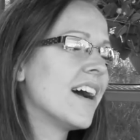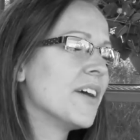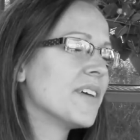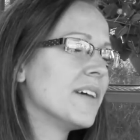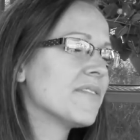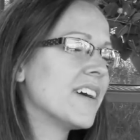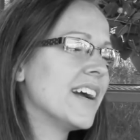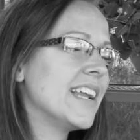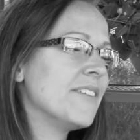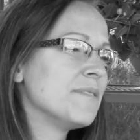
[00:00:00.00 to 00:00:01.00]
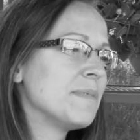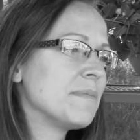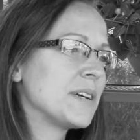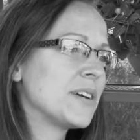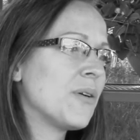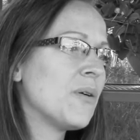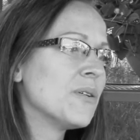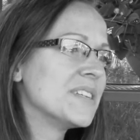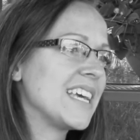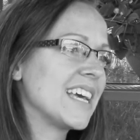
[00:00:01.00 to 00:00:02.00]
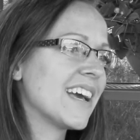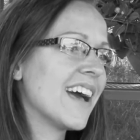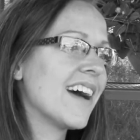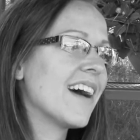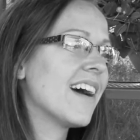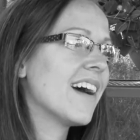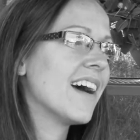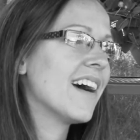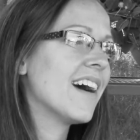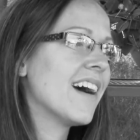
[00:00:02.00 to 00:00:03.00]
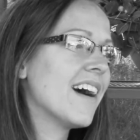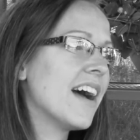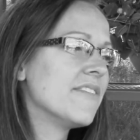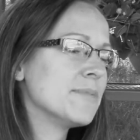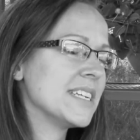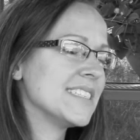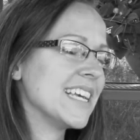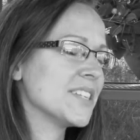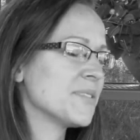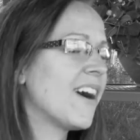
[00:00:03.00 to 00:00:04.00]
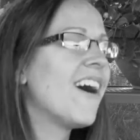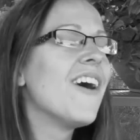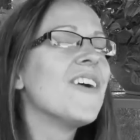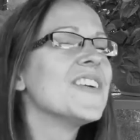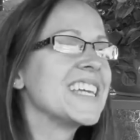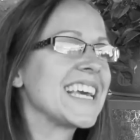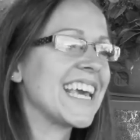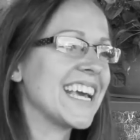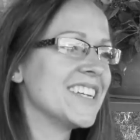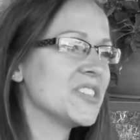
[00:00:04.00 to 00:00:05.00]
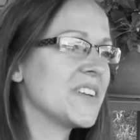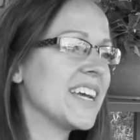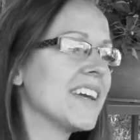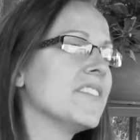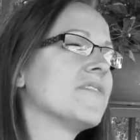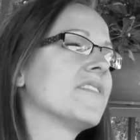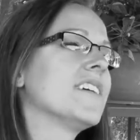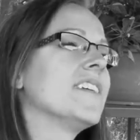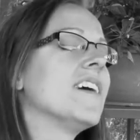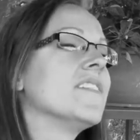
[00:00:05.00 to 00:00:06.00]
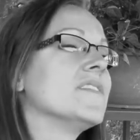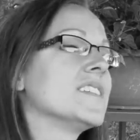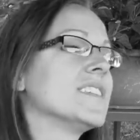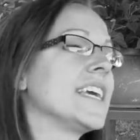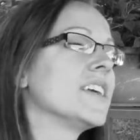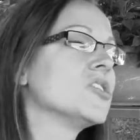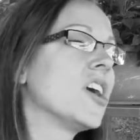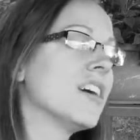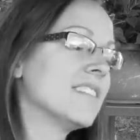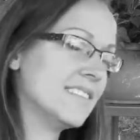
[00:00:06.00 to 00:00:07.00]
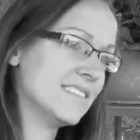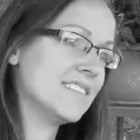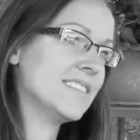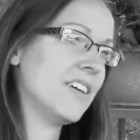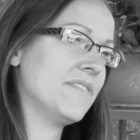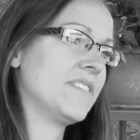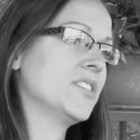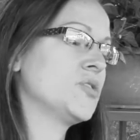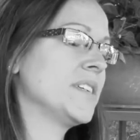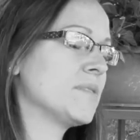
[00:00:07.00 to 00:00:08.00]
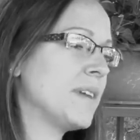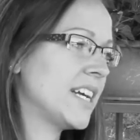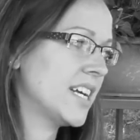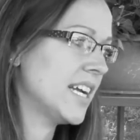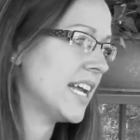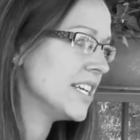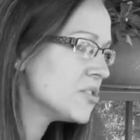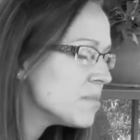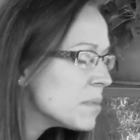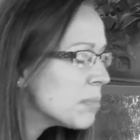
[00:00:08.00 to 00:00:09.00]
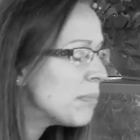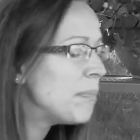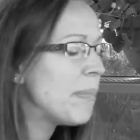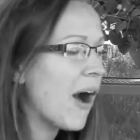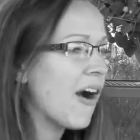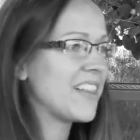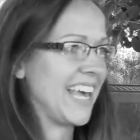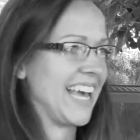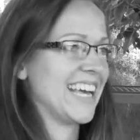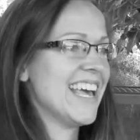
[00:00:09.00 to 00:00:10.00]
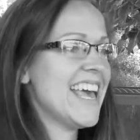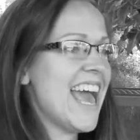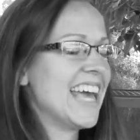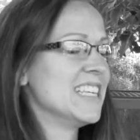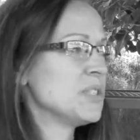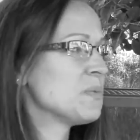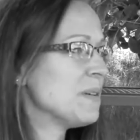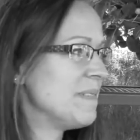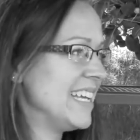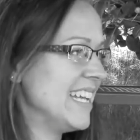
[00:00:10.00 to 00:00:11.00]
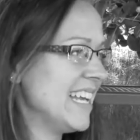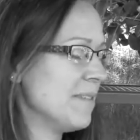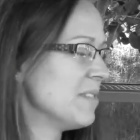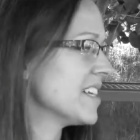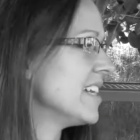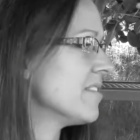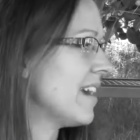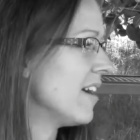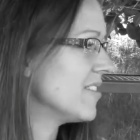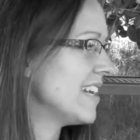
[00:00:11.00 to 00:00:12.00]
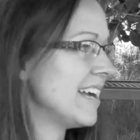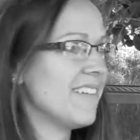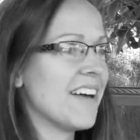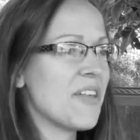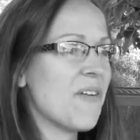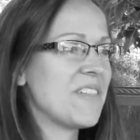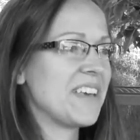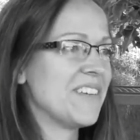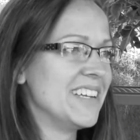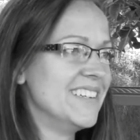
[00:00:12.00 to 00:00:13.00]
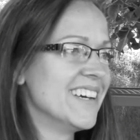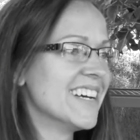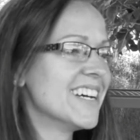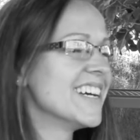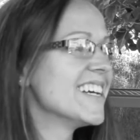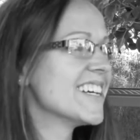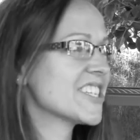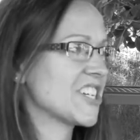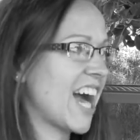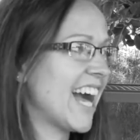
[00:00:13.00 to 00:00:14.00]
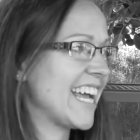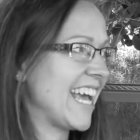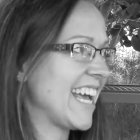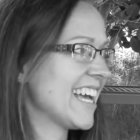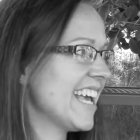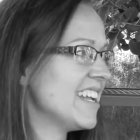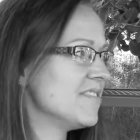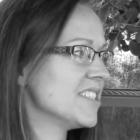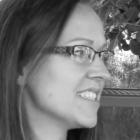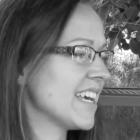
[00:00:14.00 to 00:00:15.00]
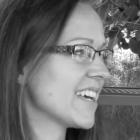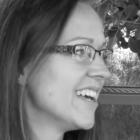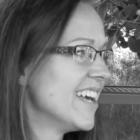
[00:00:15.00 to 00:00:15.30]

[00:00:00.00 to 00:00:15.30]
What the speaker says: went up front, and I remember holding everybody's hands. We were all holding hands right in front of the stage, all down in front of Joyce Meyer, and I just remember bawling. And this woman, and I'm looking around, and I'm not the only one crying, and I'm just like,